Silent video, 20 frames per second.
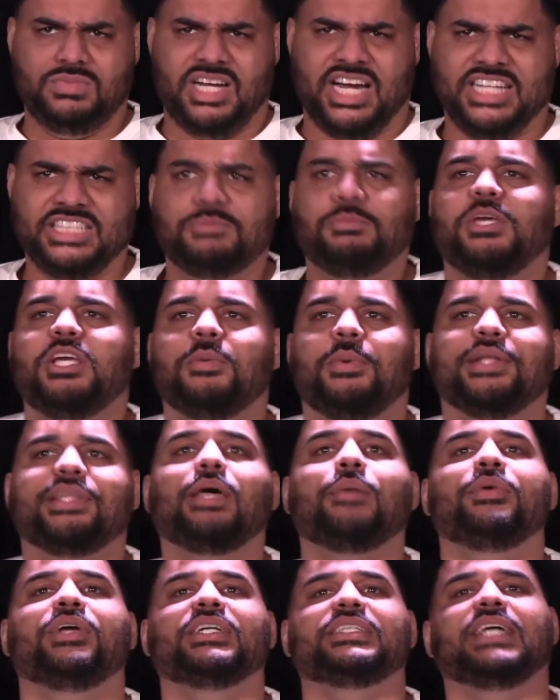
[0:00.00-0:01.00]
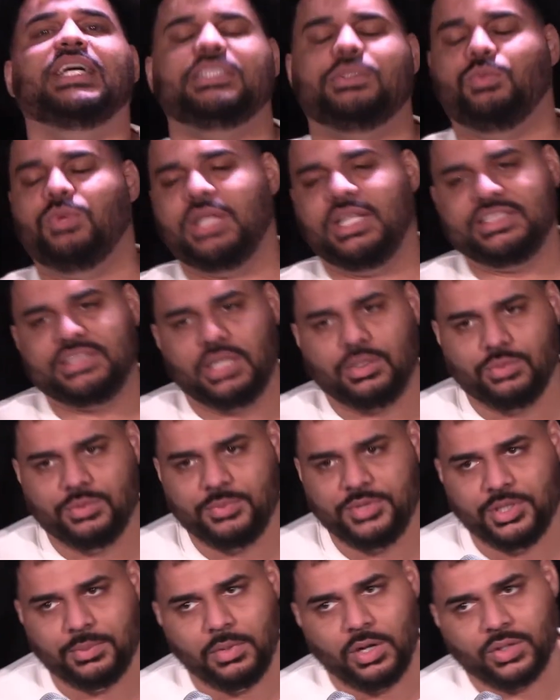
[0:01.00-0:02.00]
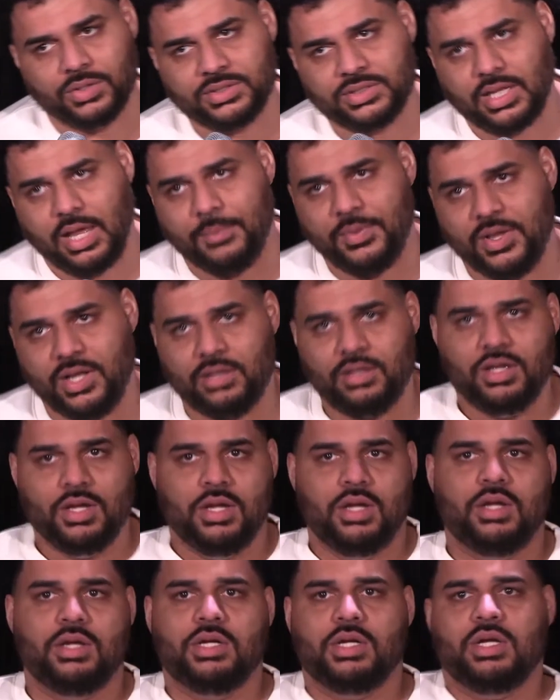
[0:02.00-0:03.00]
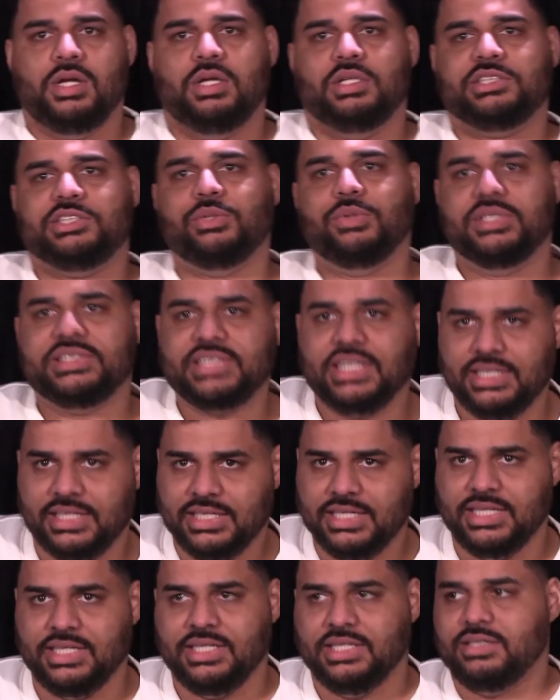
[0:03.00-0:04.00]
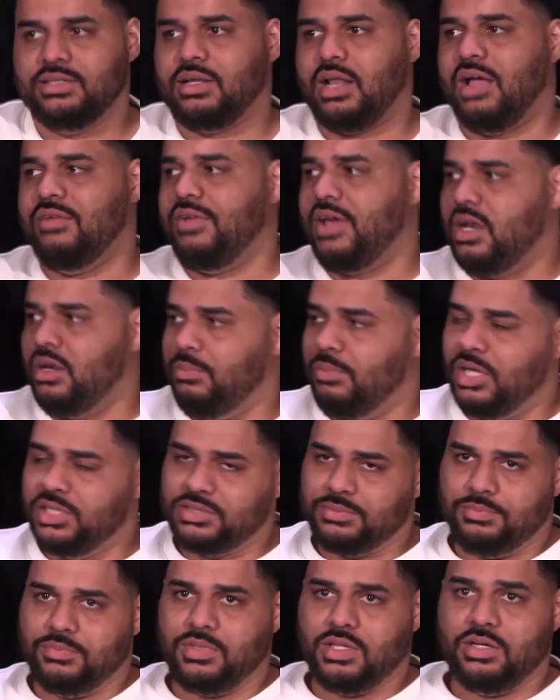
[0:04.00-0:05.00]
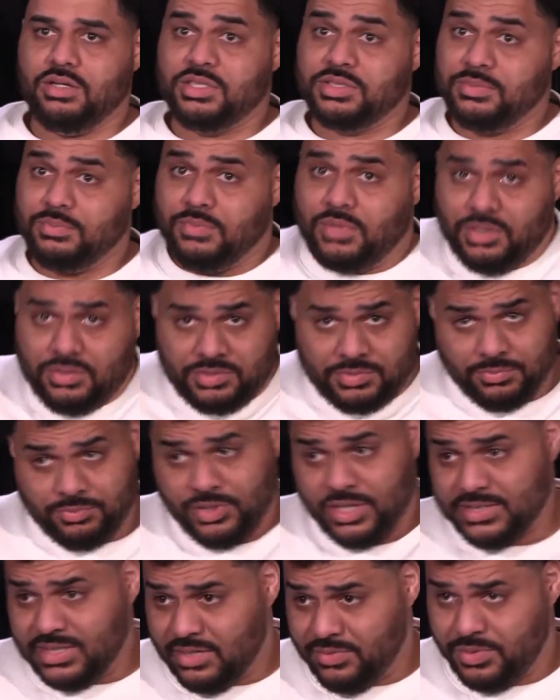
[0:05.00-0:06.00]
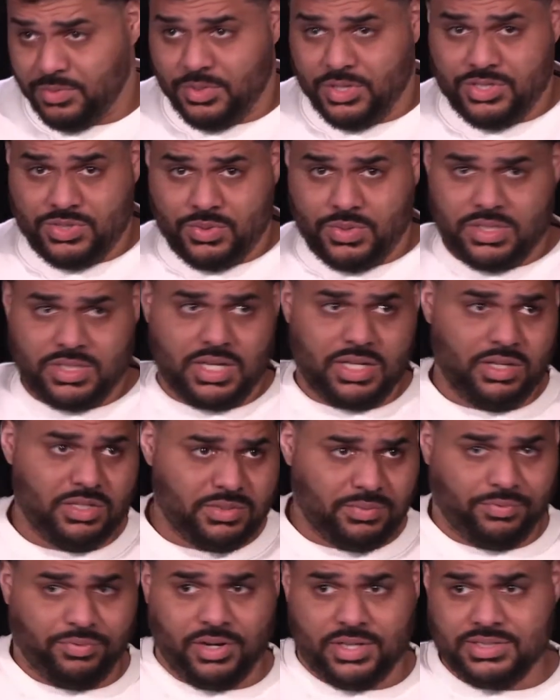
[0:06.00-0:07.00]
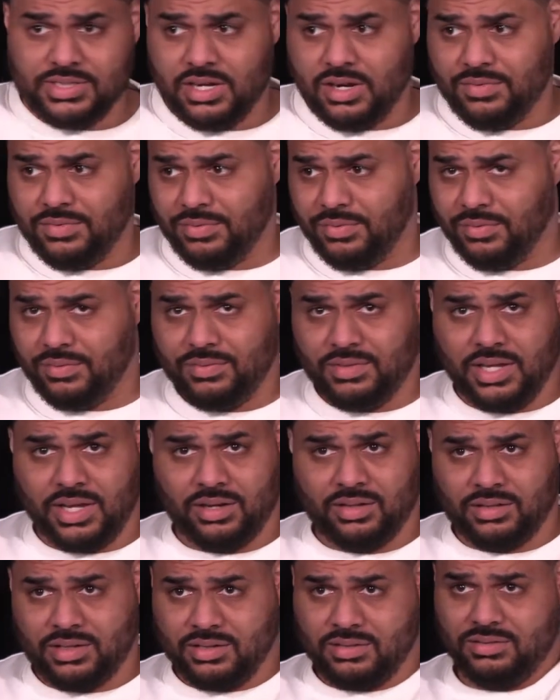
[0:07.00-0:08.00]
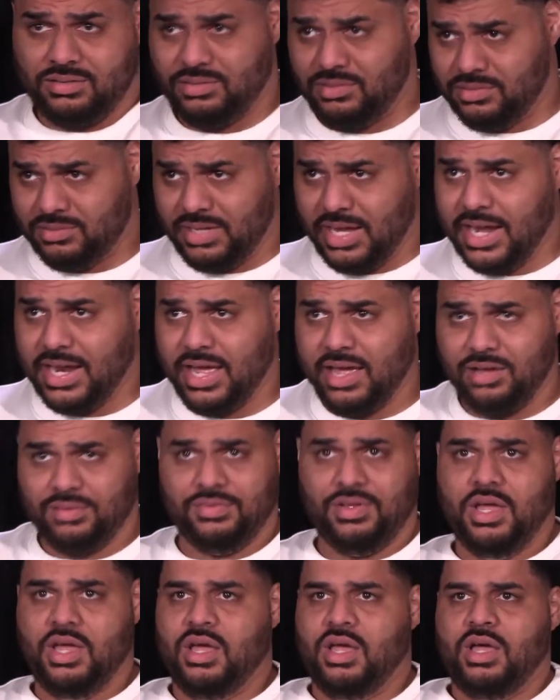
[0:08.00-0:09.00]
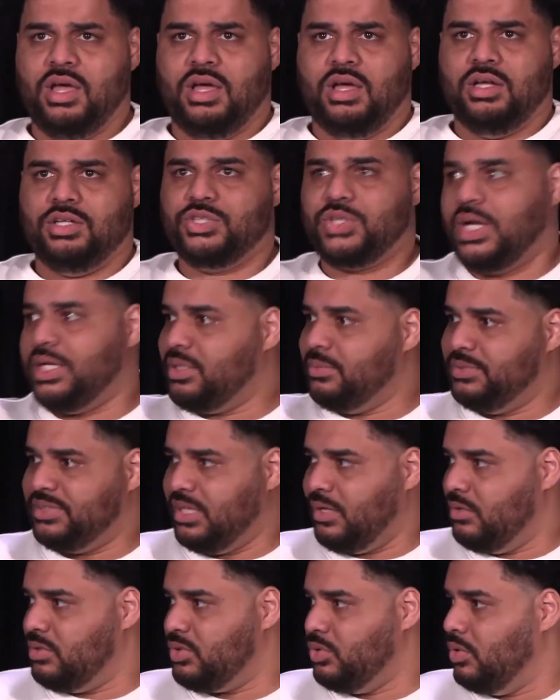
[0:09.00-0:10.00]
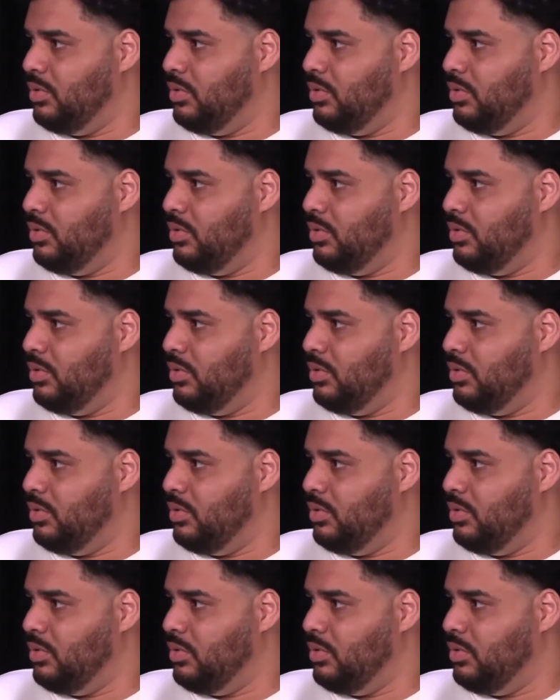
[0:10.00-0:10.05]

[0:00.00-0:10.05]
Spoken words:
I speak about that because that's the one that stuck with me the most. I mean, suicide, and I've had there's some friends that have committed suicide. There's some friends that have drank themselves to